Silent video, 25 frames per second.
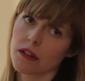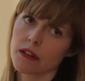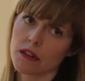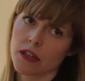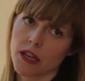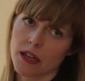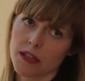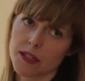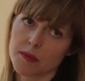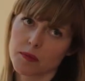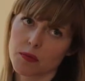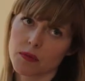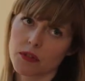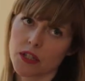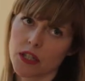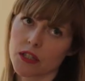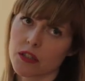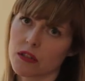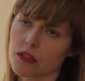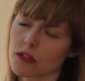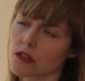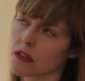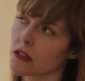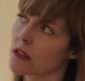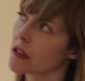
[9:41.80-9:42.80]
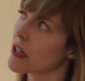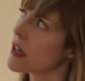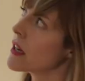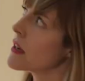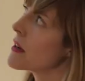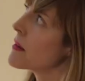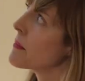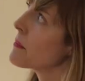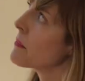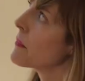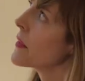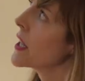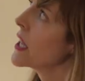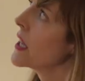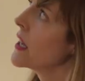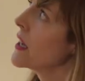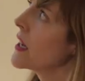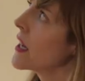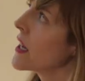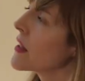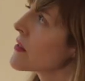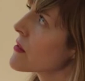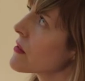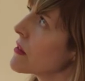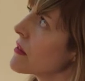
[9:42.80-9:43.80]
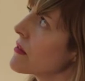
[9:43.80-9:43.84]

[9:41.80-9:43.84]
rather than aspirational, and